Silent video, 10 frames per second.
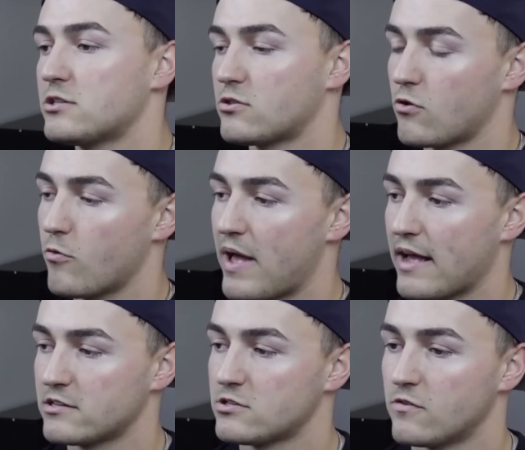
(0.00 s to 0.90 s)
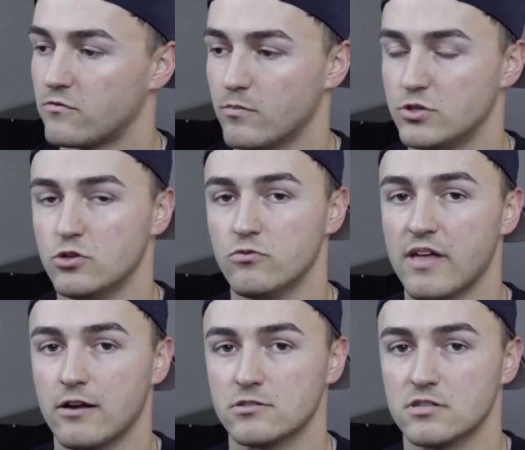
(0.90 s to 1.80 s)
throwbacks from
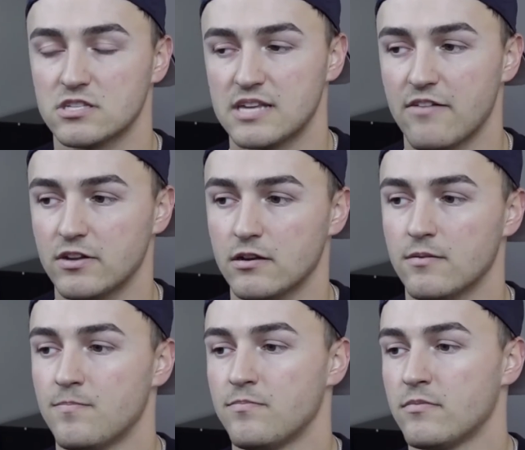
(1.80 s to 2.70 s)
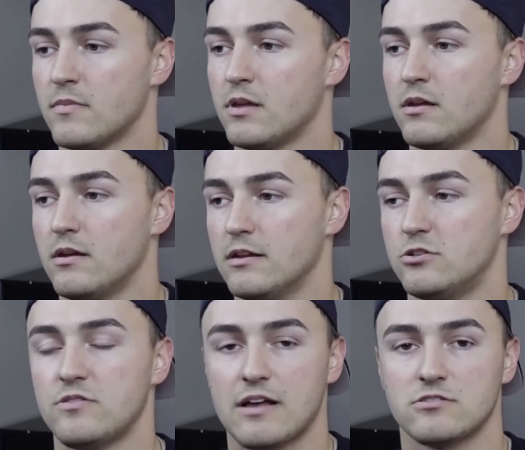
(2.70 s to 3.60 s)
2007. In
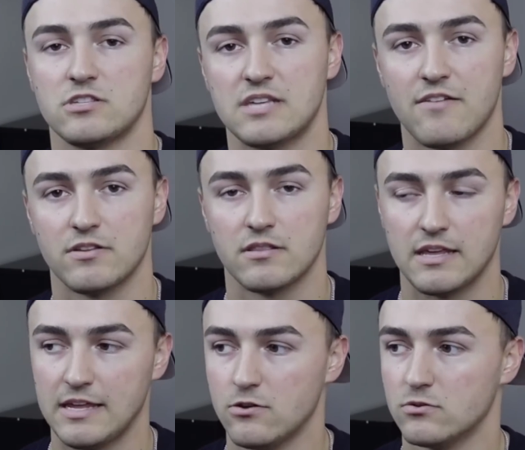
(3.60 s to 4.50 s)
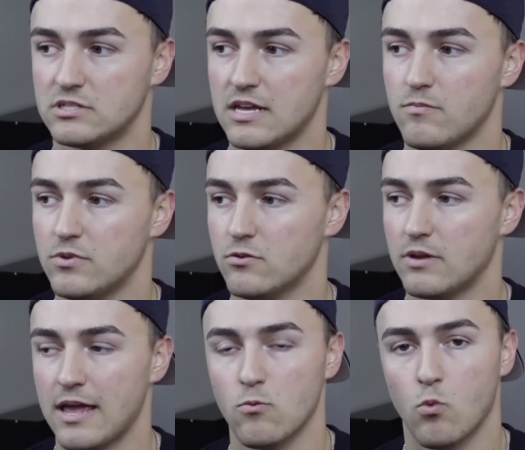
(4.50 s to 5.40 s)
2007, the Eagles debuted
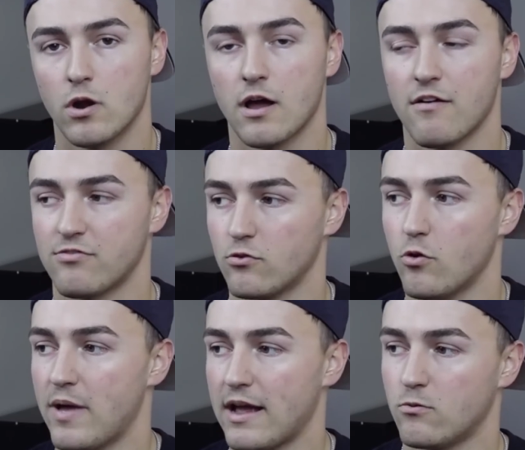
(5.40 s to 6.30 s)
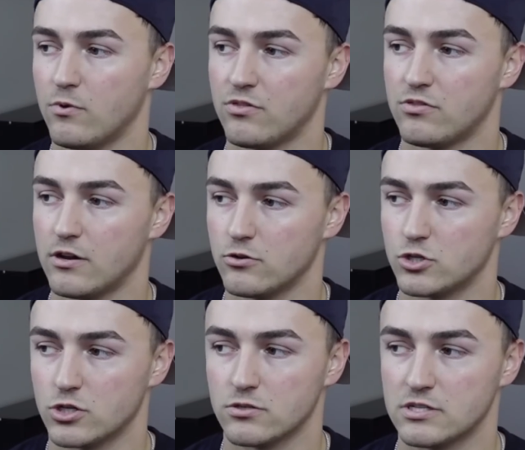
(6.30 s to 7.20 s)
a one-off throwback with their
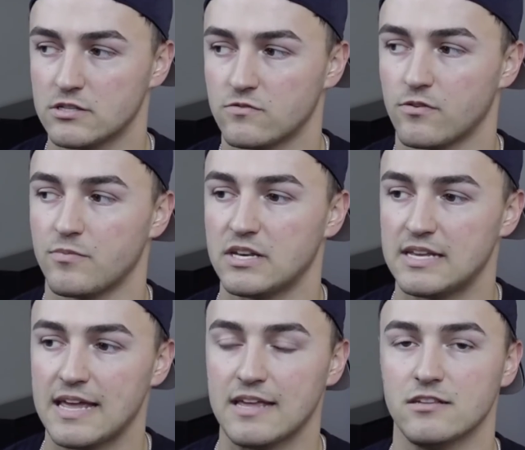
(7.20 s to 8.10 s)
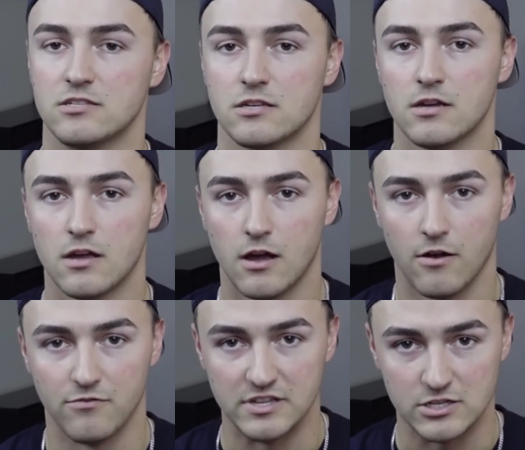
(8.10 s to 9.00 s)
jerseys from the days
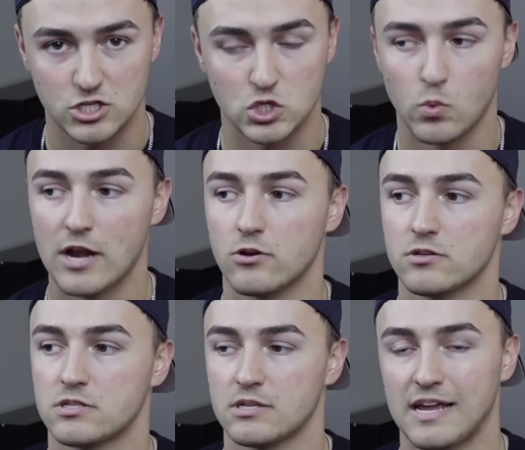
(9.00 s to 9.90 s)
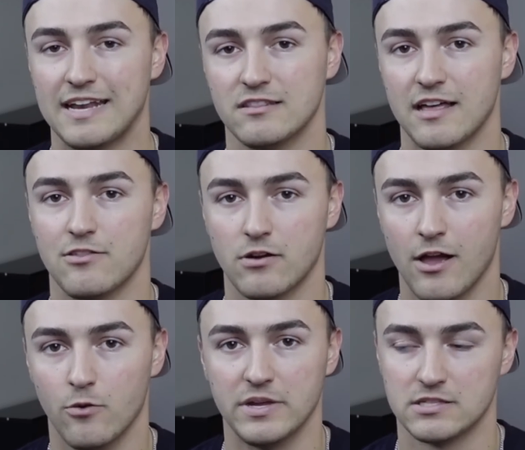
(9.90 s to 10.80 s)
of the sweaters and leather
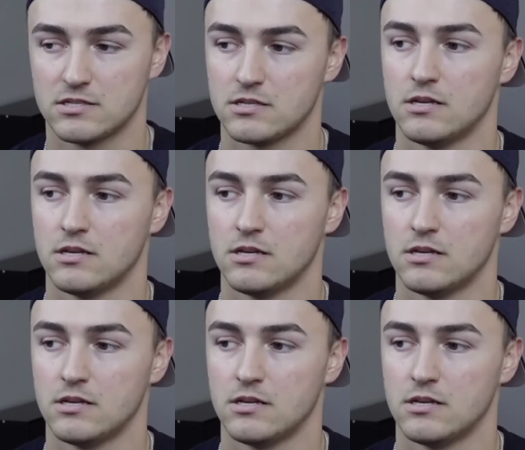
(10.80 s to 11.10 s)
helmets.